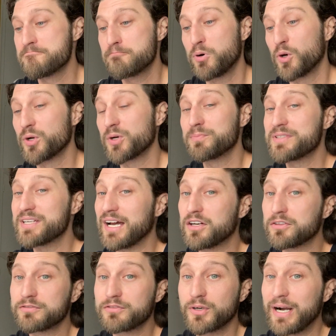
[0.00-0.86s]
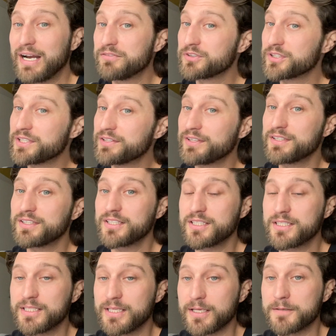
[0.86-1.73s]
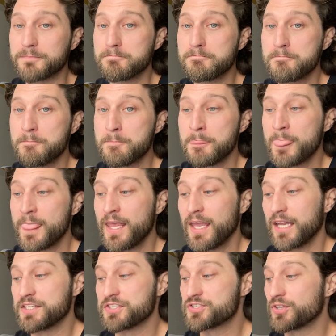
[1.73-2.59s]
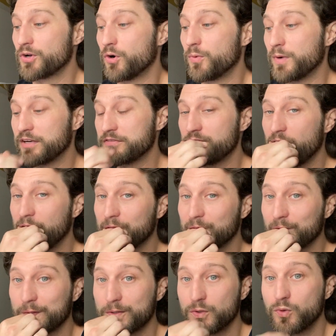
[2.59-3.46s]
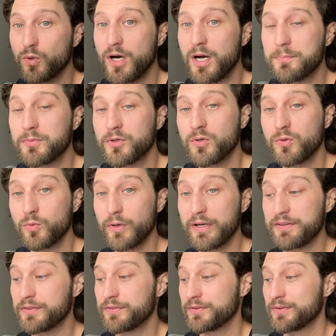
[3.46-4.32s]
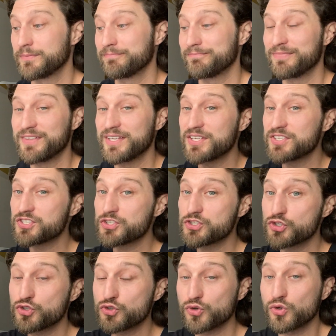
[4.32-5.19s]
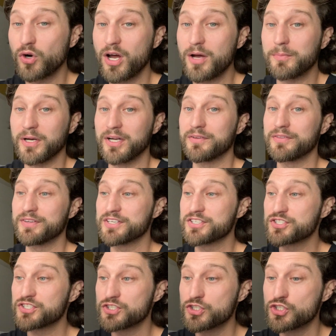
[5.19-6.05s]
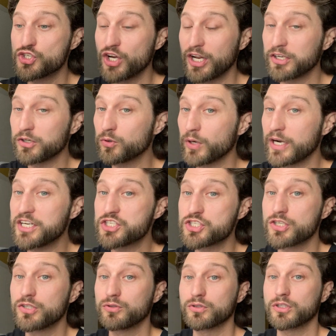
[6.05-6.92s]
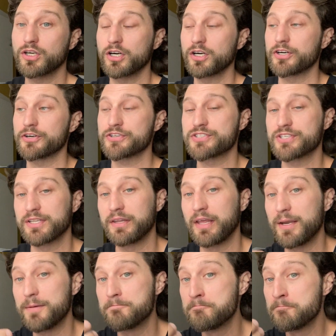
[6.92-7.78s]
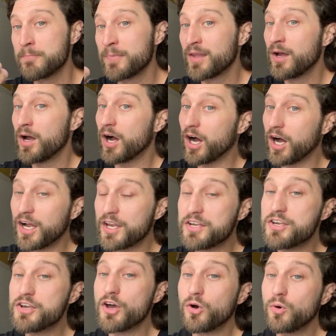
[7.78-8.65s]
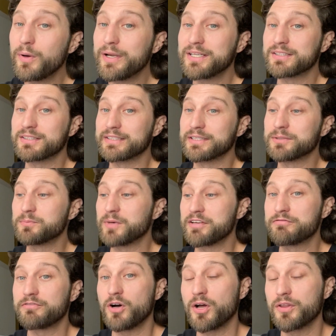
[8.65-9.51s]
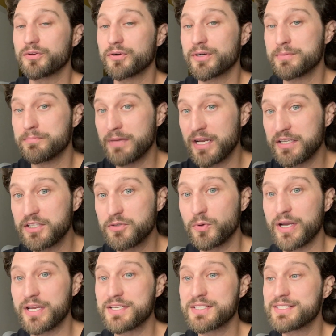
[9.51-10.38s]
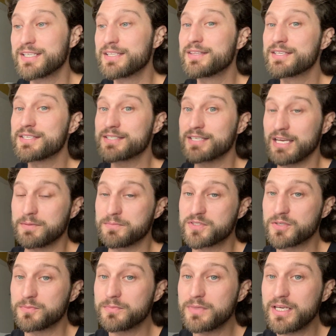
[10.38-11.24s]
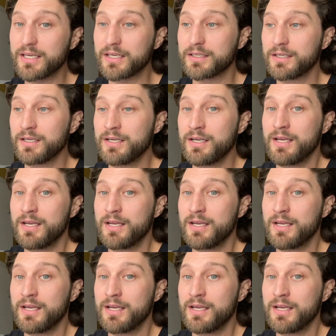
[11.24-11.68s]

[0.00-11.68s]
put him down for everything that he did. And so my father grew up with this trauma, this generational curse. And then unknowingly, my father in many ways did the same to me.